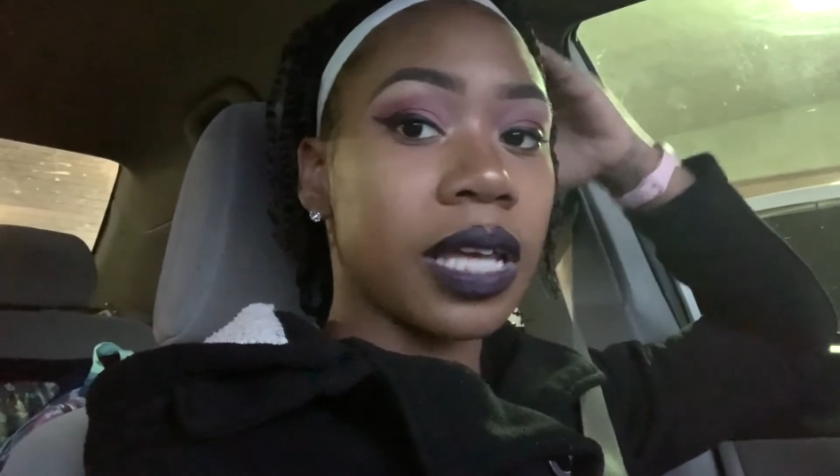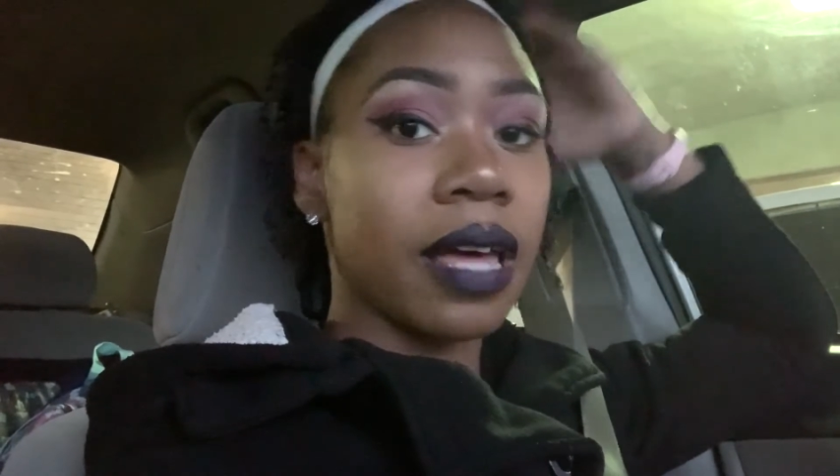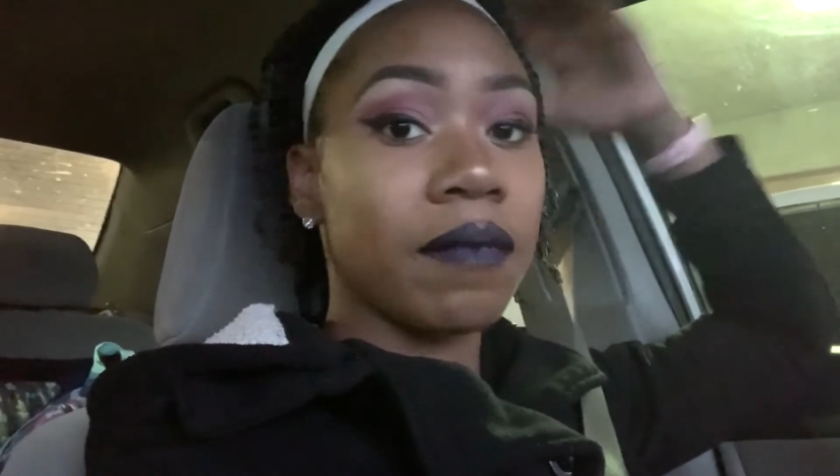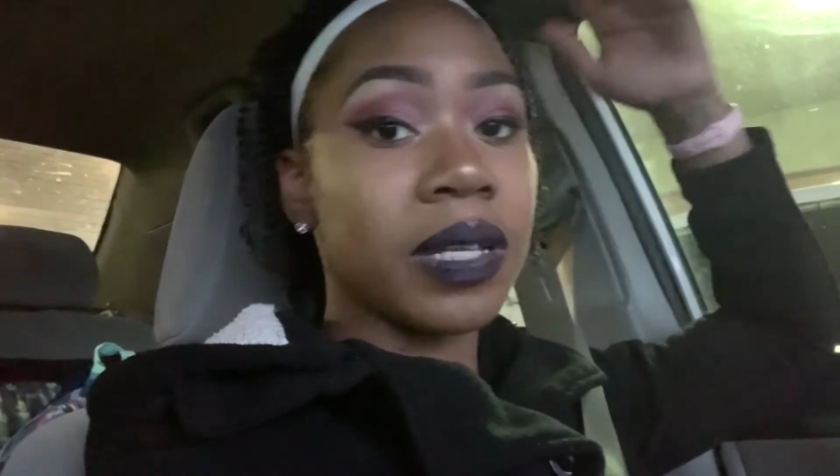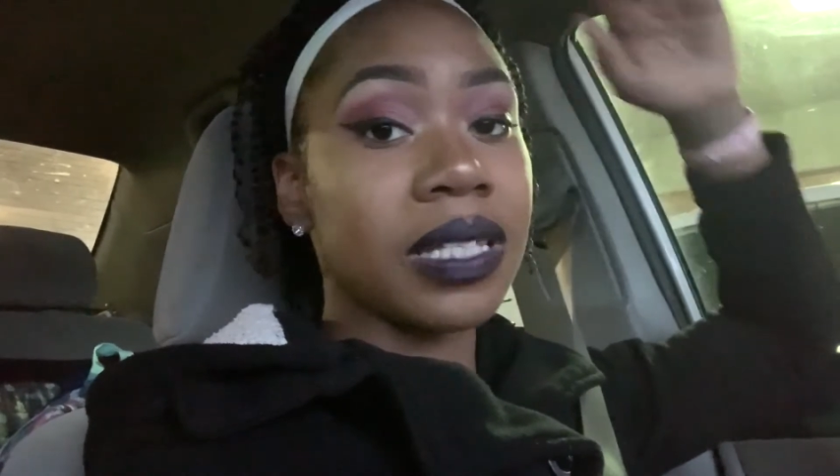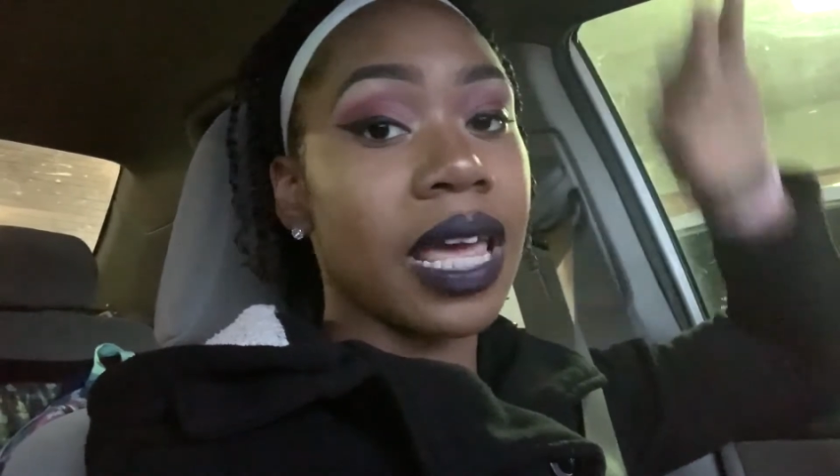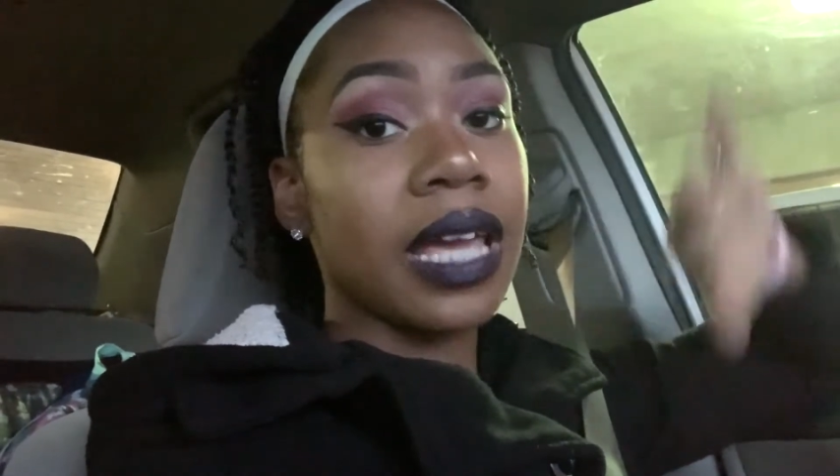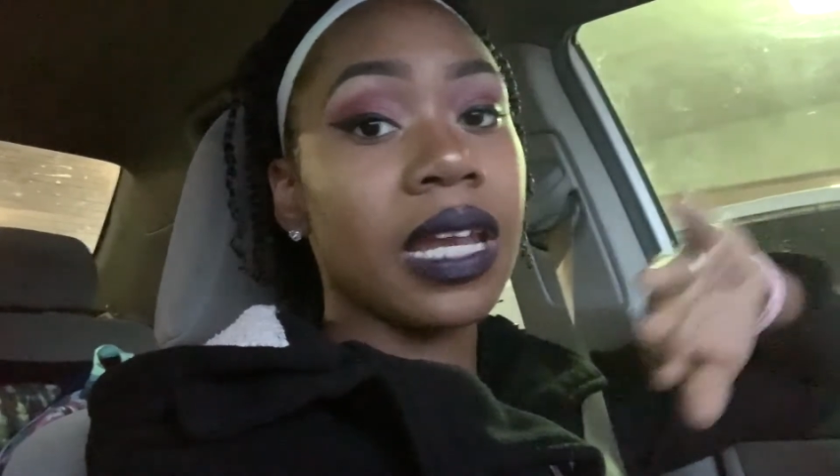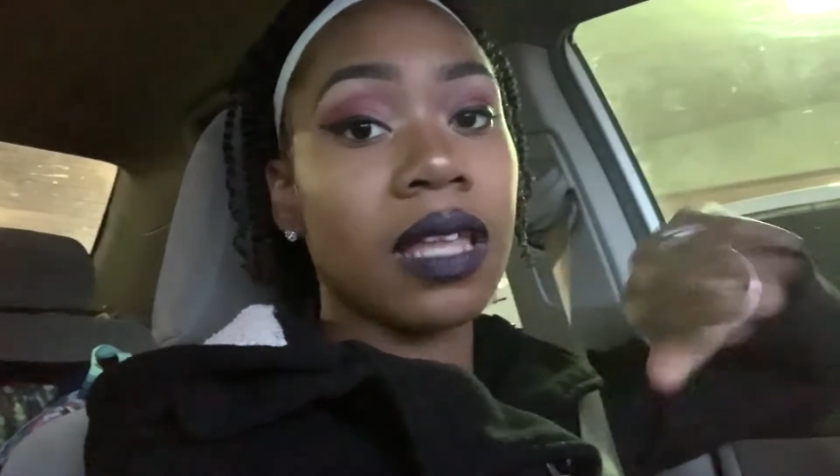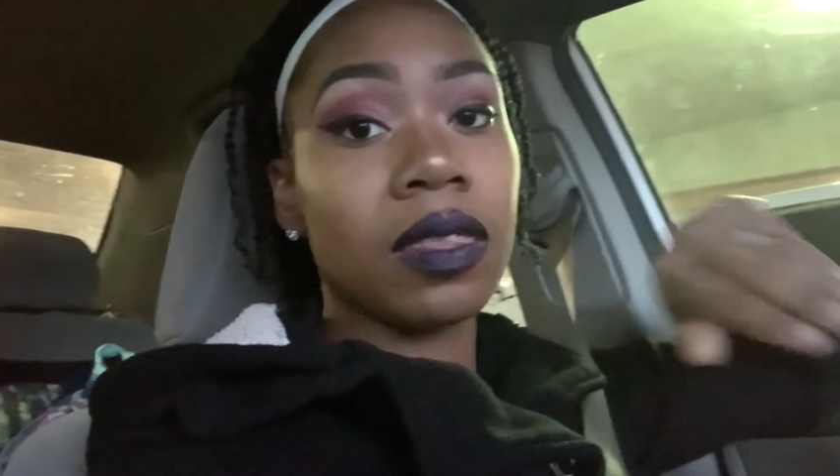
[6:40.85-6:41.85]
that have been
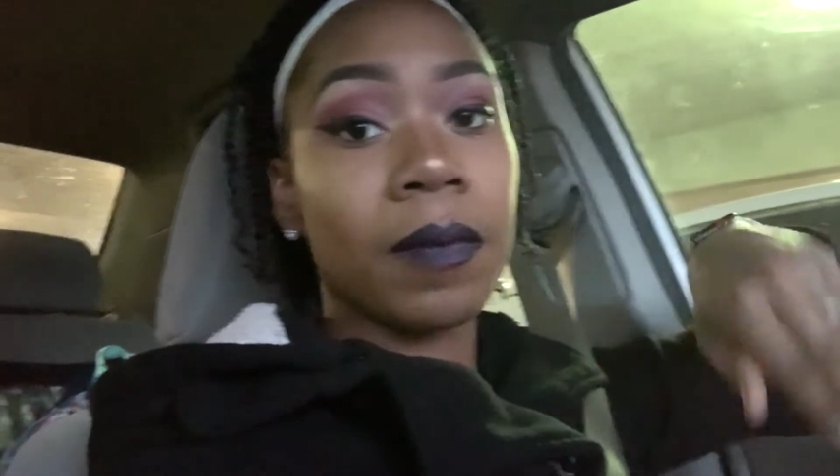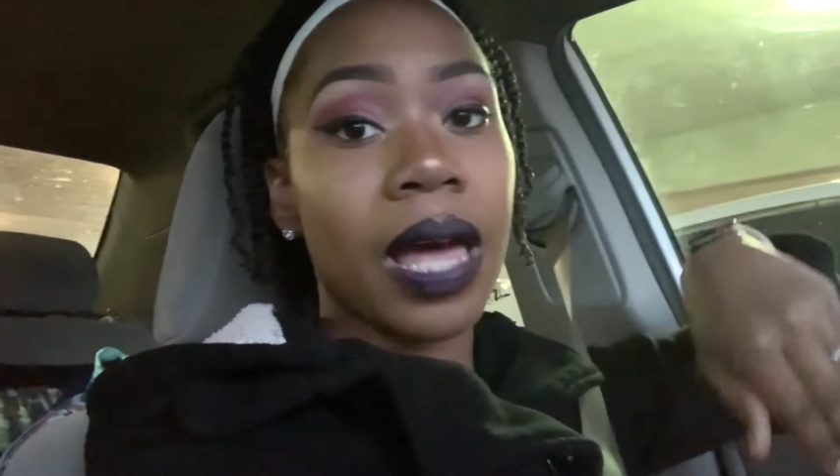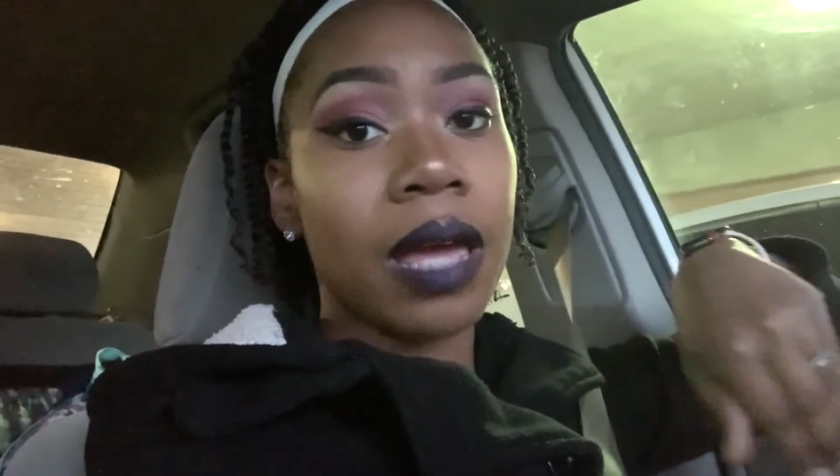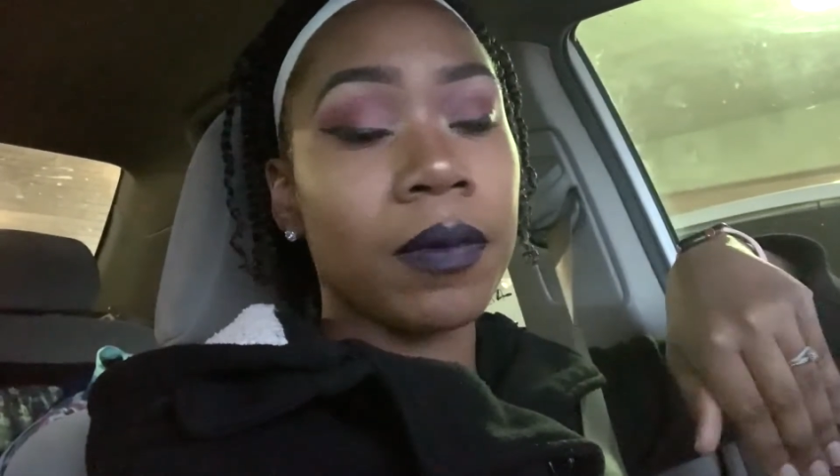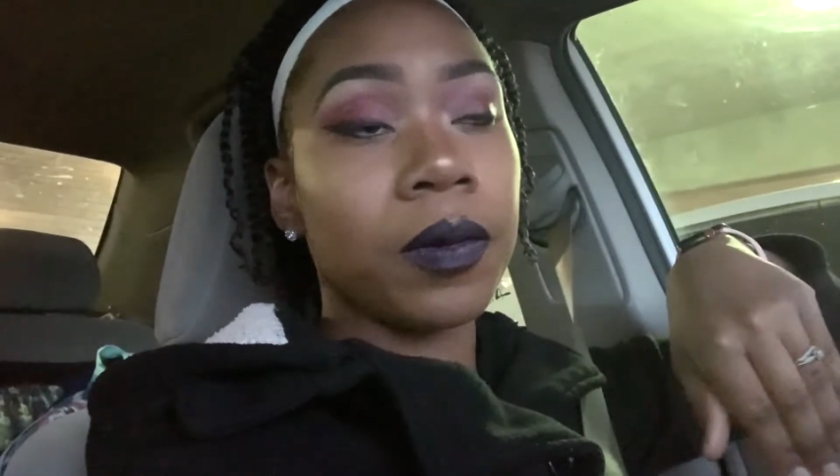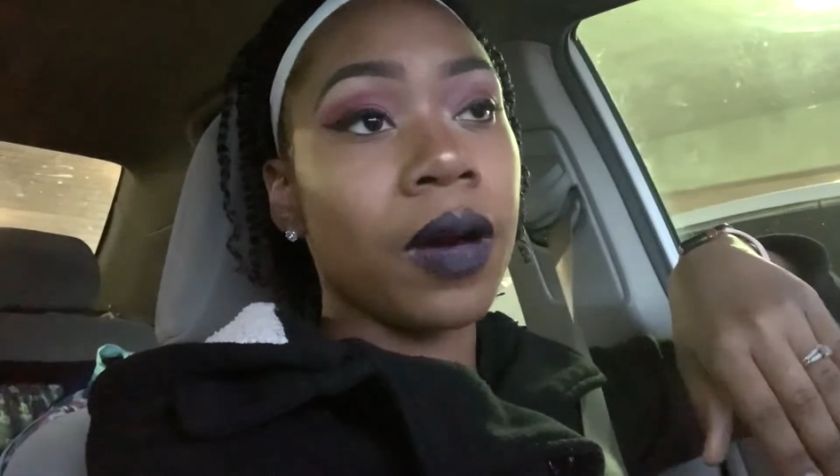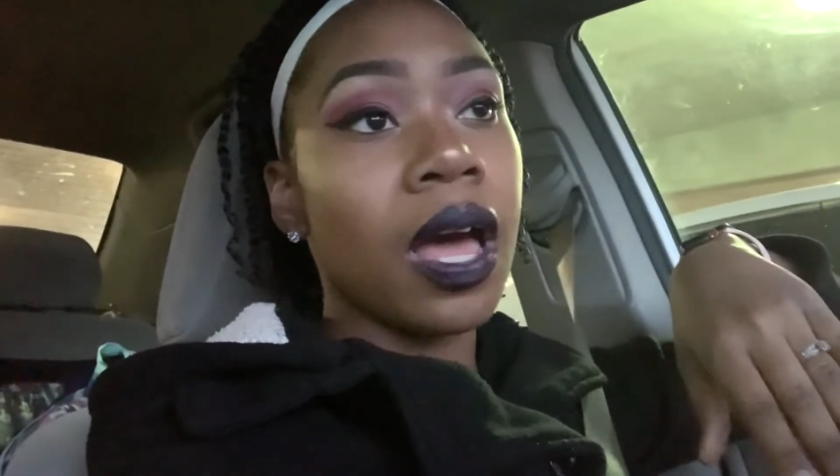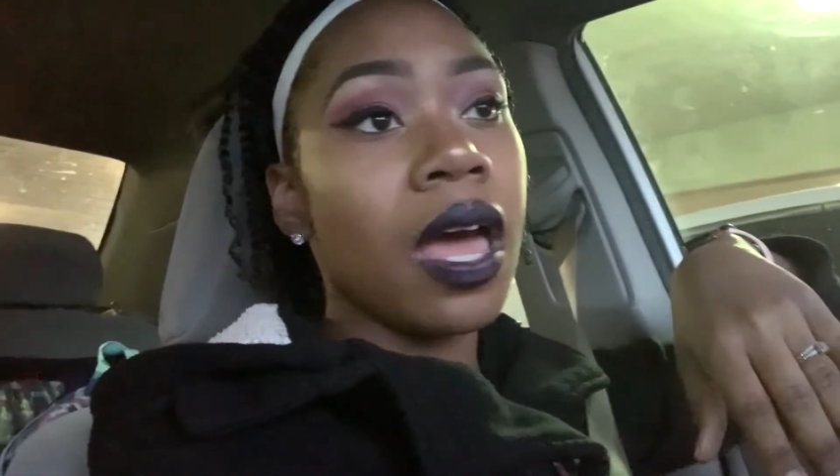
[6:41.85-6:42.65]
taken out the Bible.